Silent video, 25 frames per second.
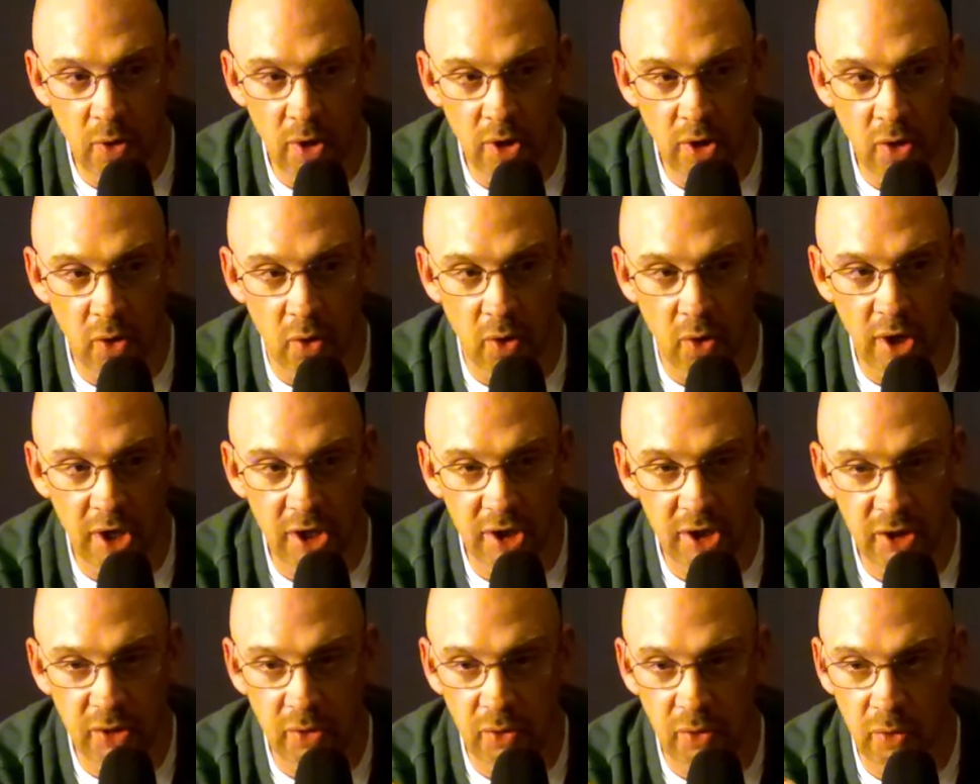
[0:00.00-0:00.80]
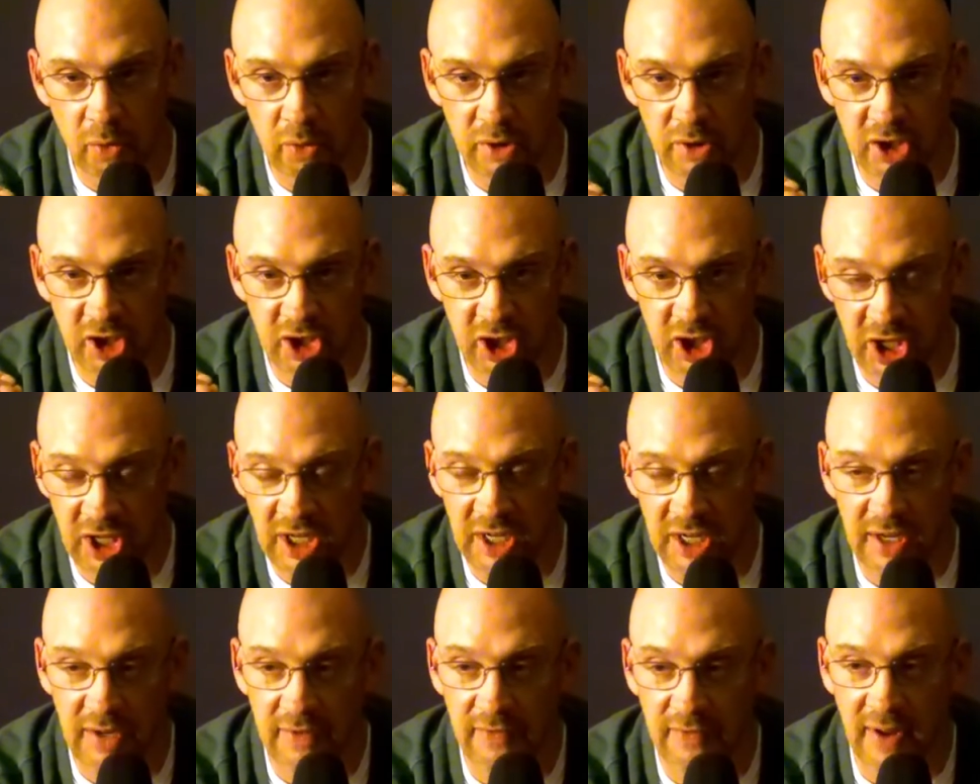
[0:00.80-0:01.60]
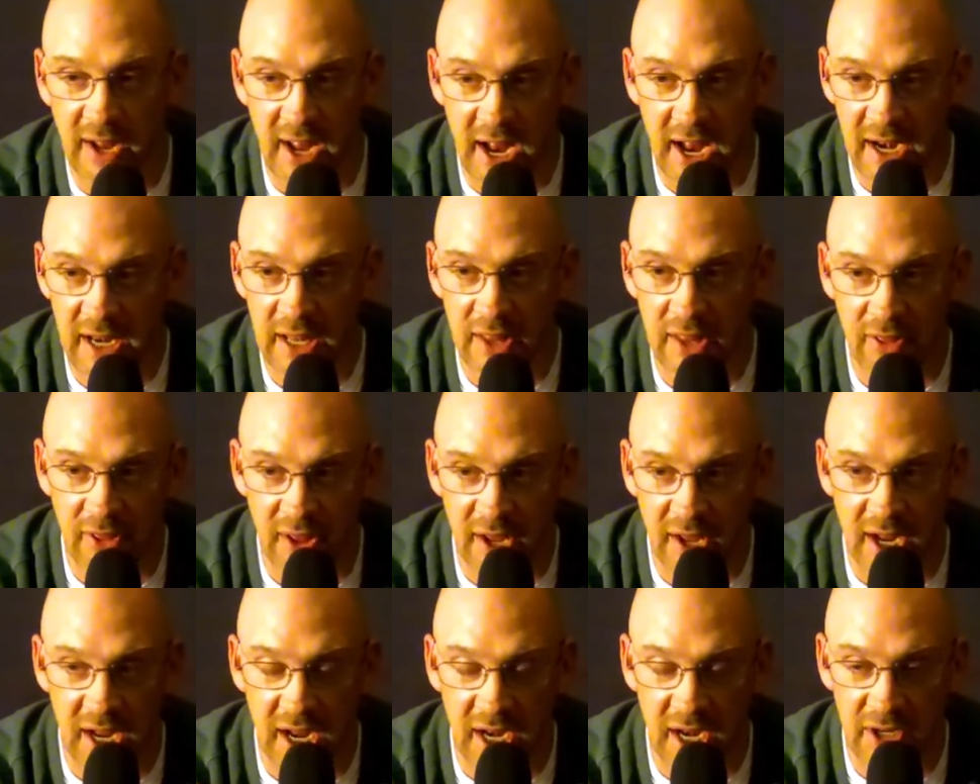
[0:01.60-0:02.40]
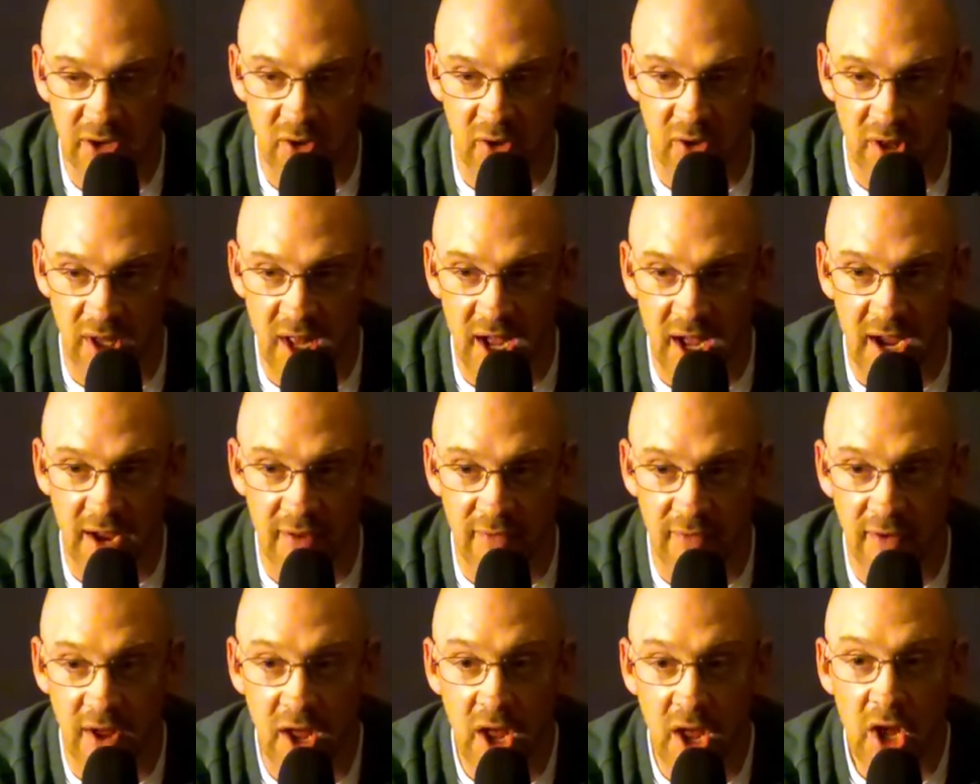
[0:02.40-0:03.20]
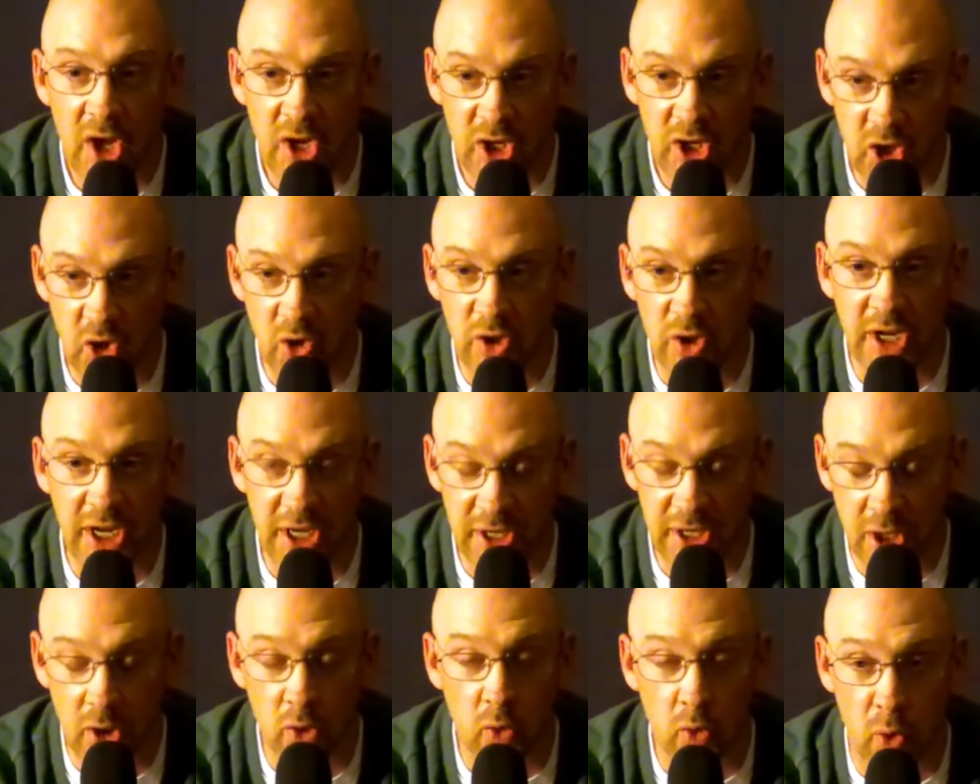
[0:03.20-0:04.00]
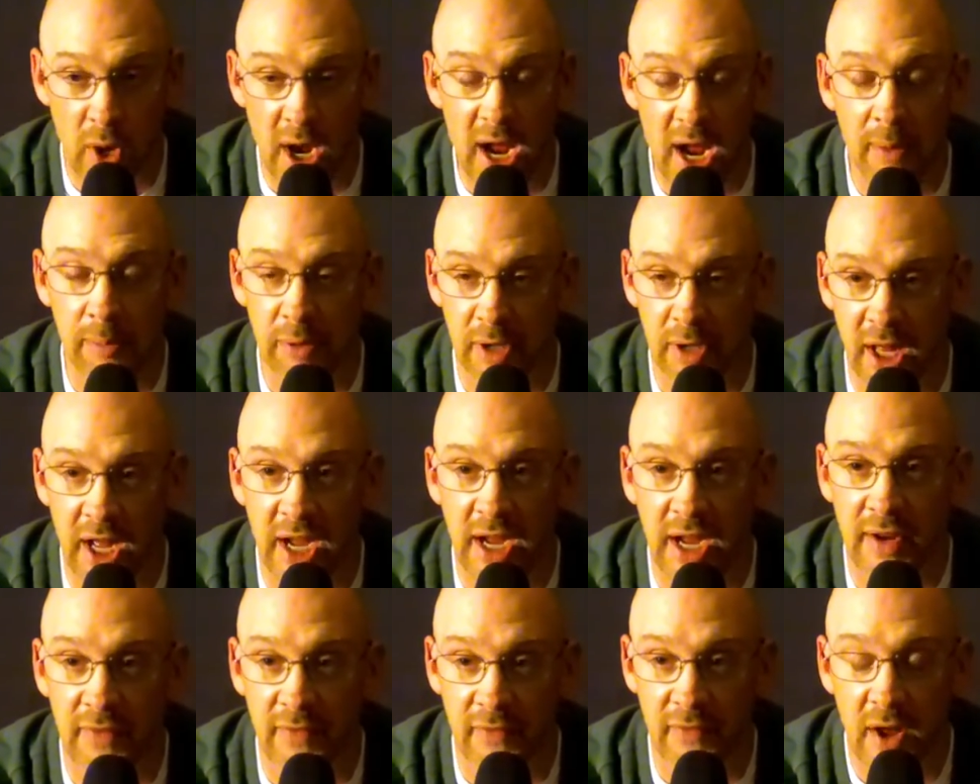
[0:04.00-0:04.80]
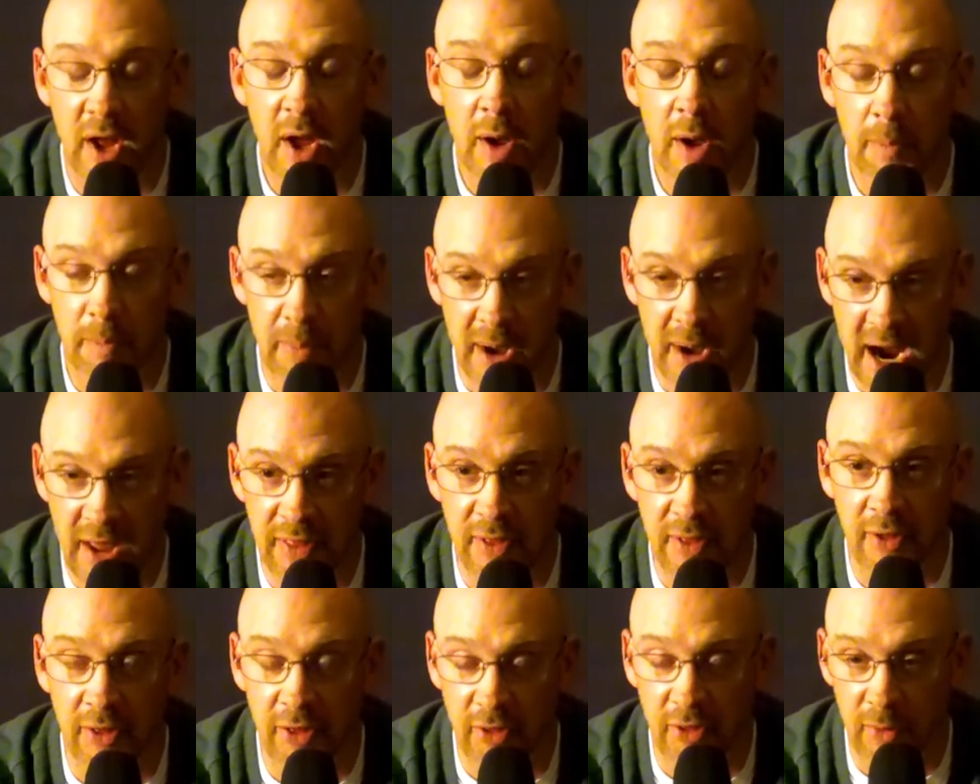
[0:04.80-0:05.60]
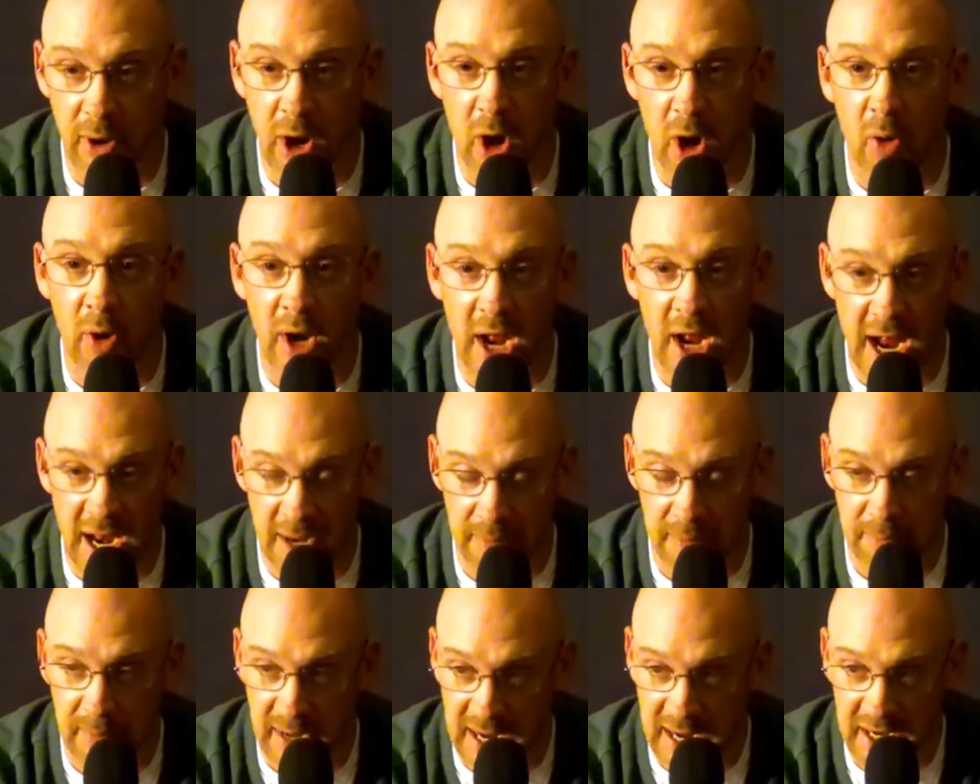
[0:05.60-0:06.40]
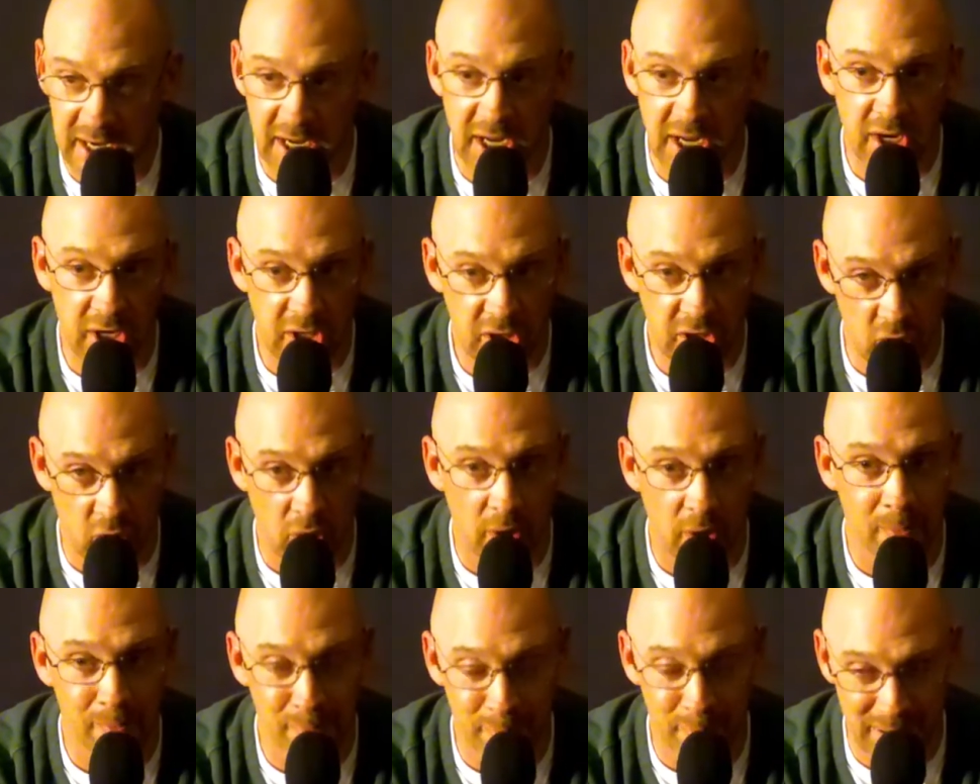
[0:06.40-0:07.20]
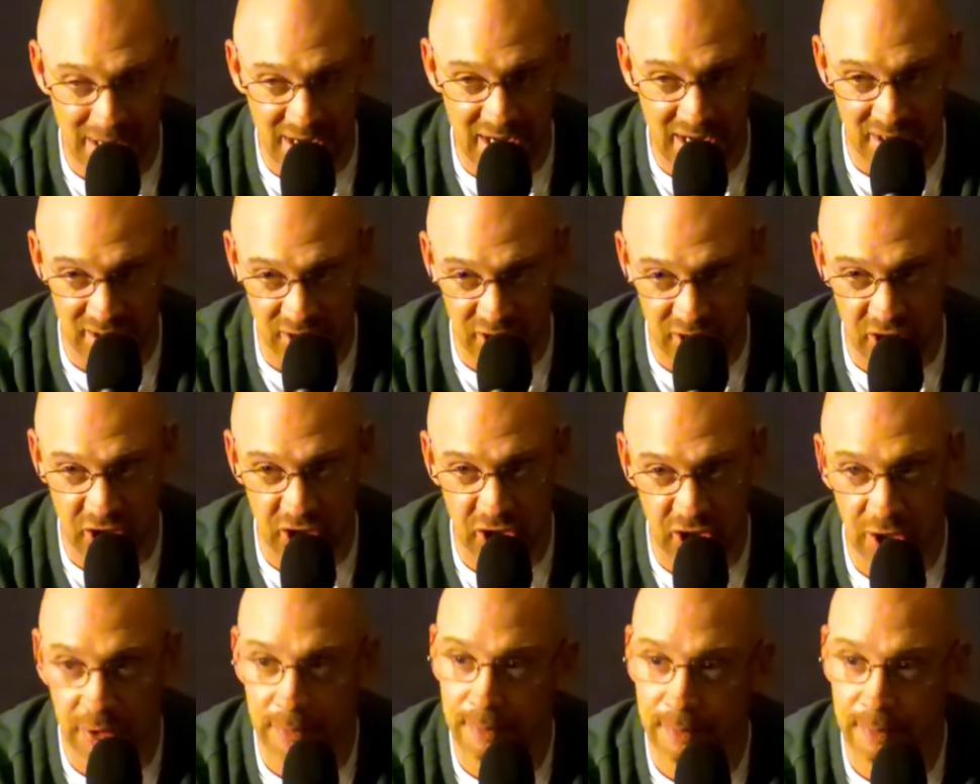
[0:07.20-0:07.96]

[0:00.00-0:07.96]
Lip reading: are going to achieve anything in your life, you need to grab life by the throat and make it your bitch.